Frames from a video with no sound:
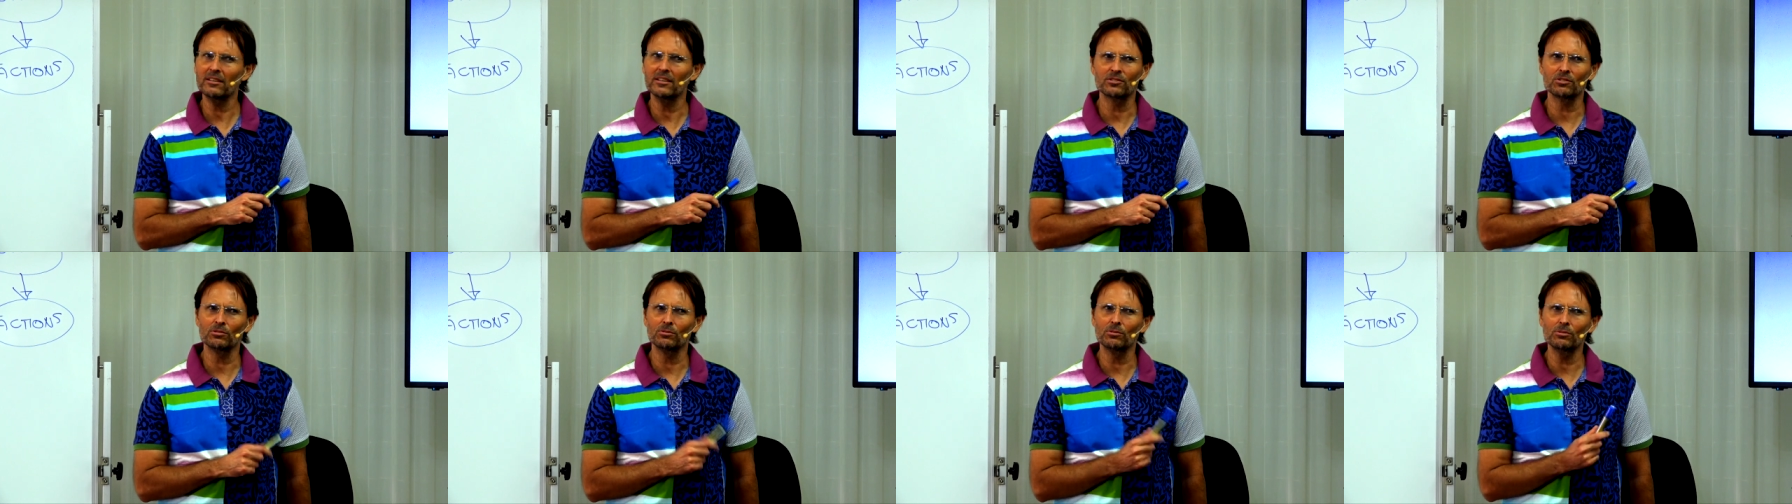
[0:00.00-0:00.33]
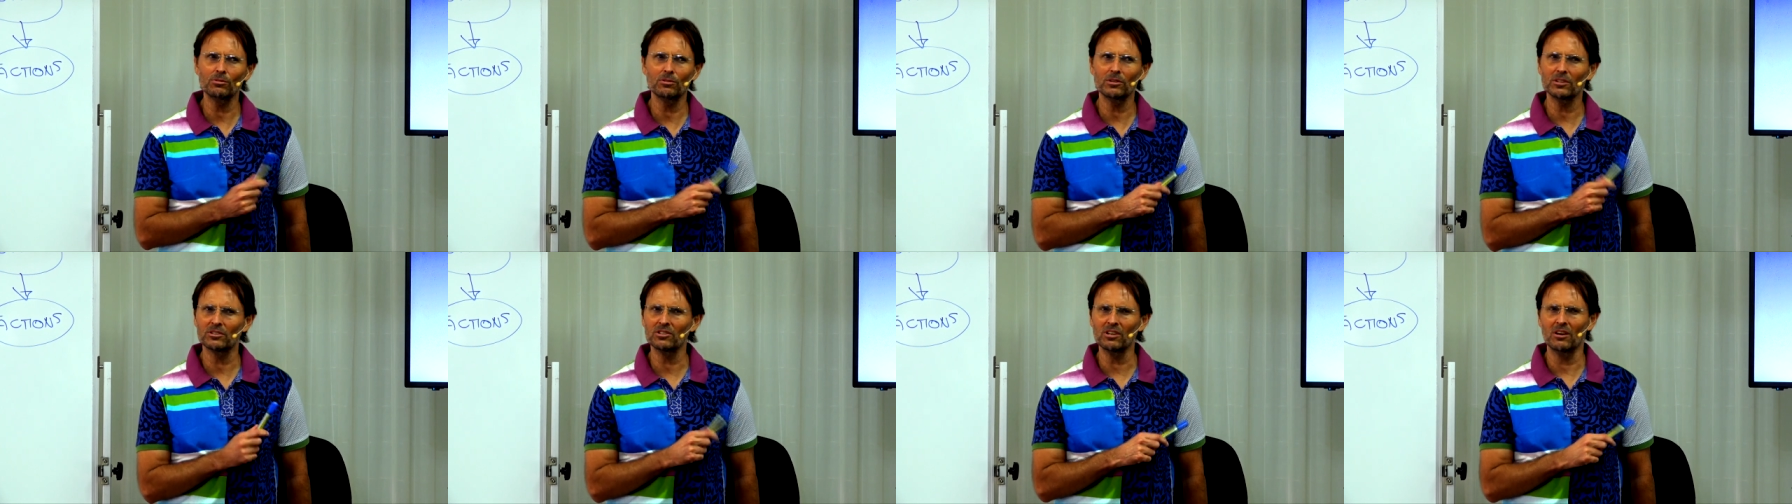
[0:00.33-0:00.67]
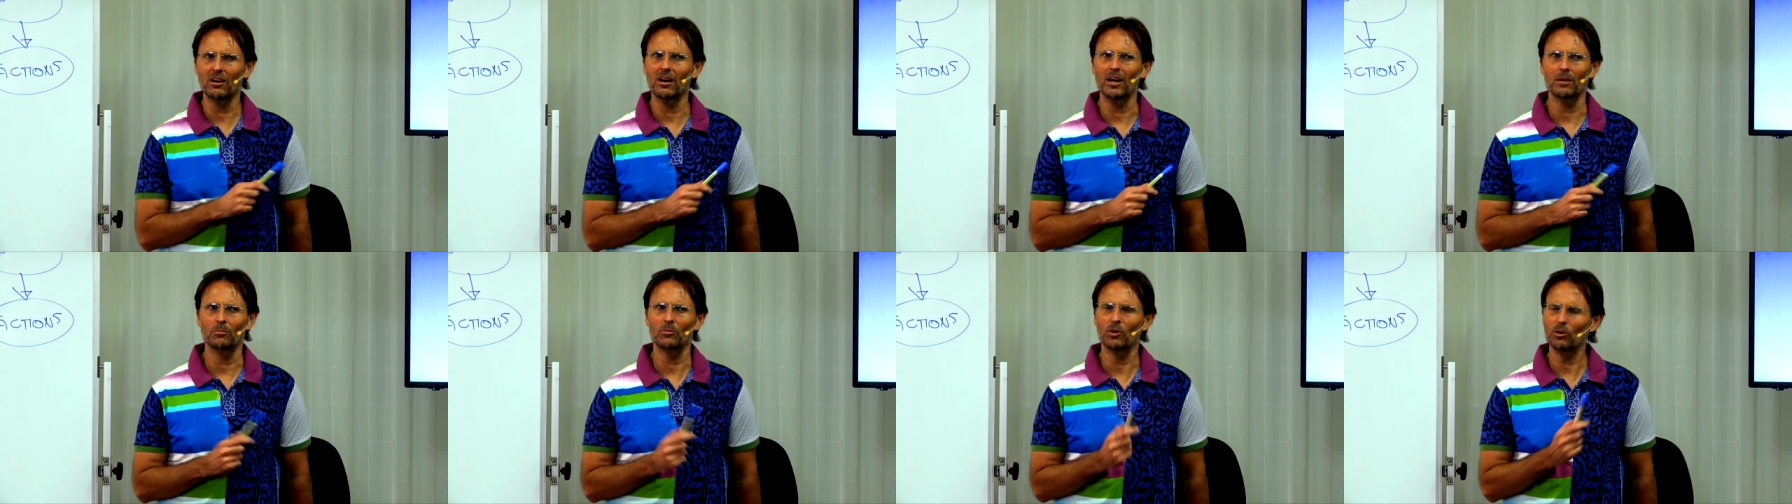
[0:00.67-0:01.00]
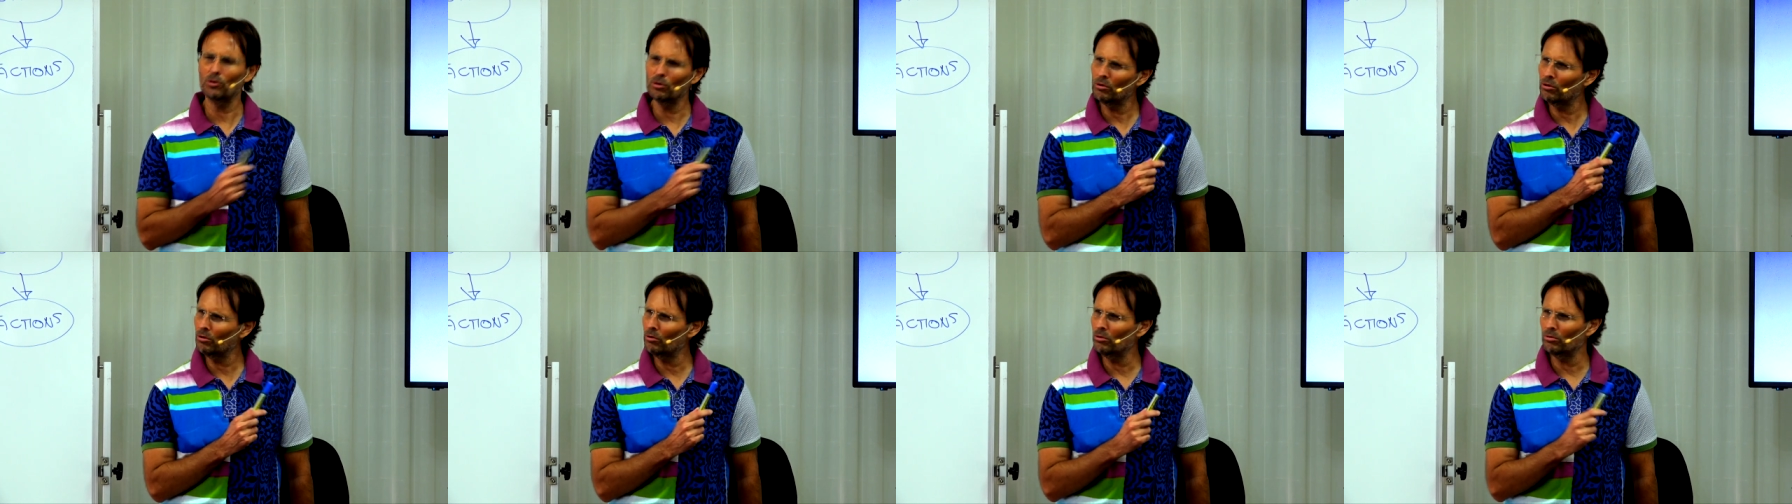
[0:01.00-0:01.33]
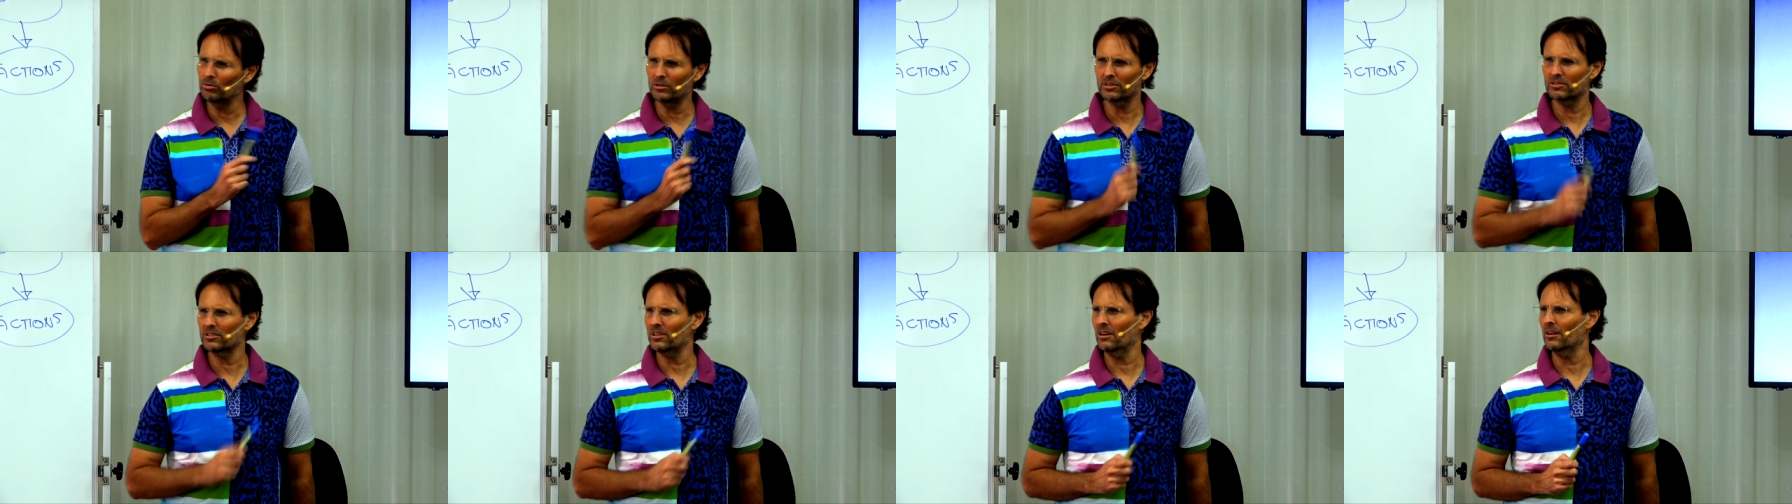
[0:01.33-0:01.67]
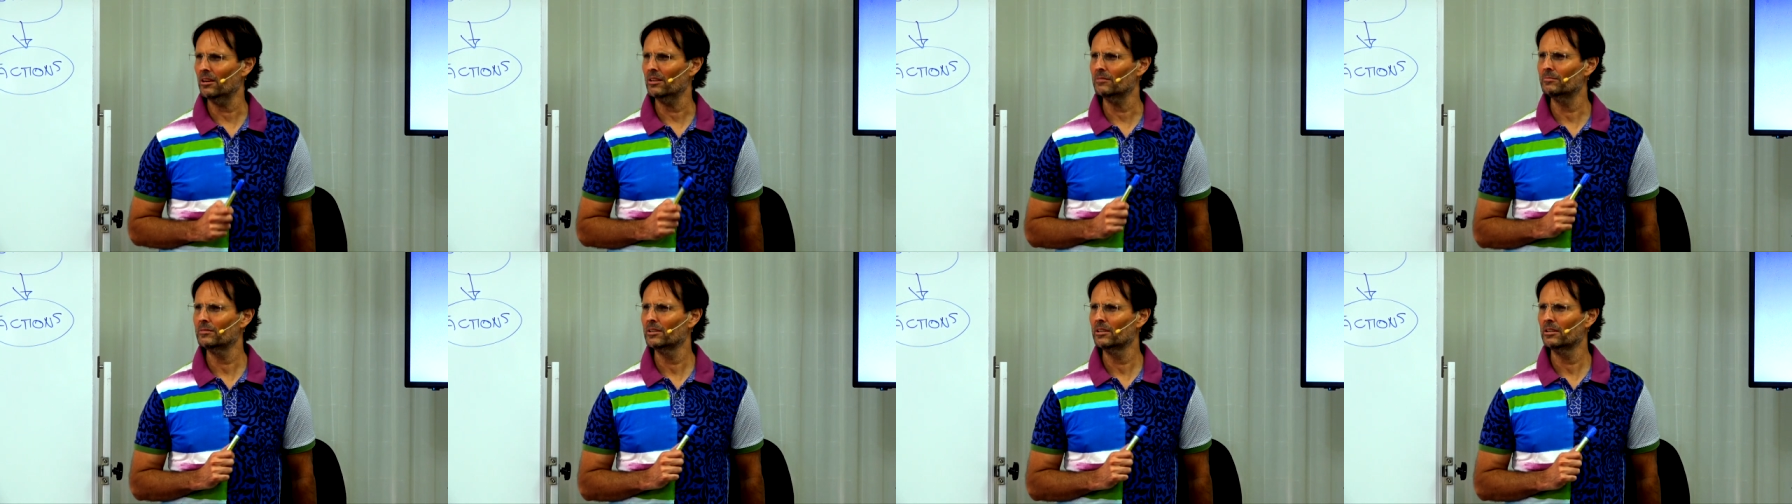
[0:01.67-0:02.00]
this all the time, all the
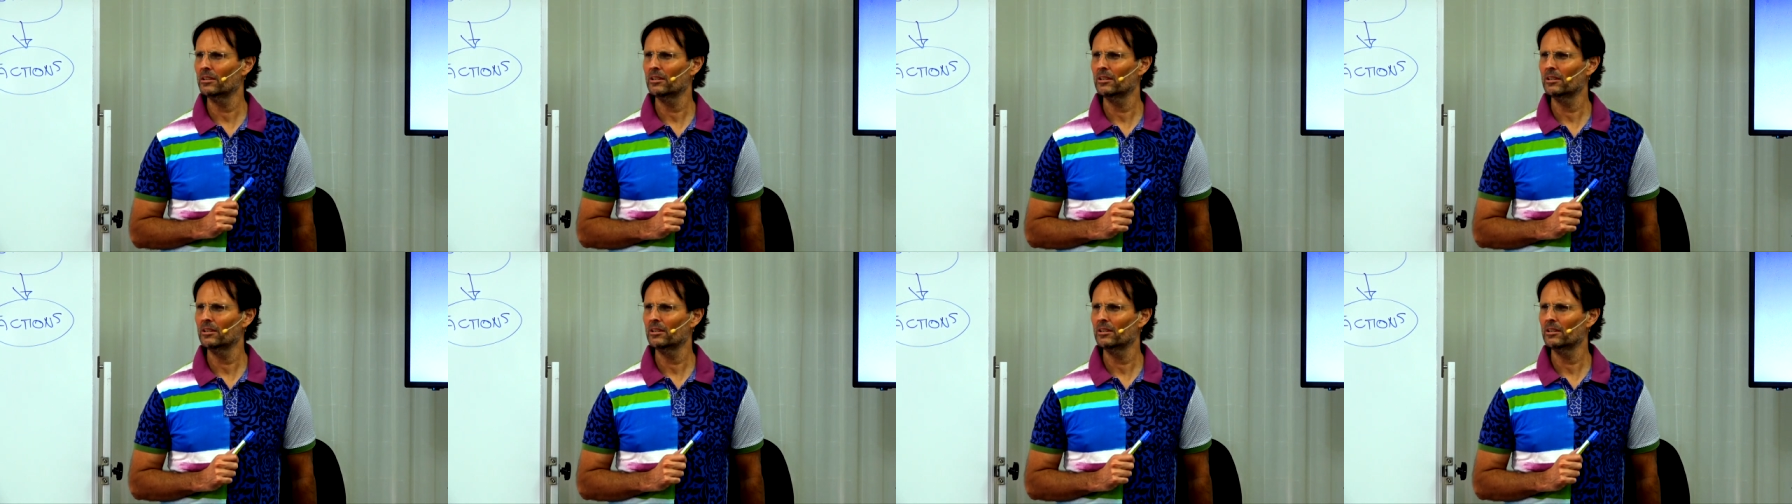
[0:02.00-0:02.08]
time.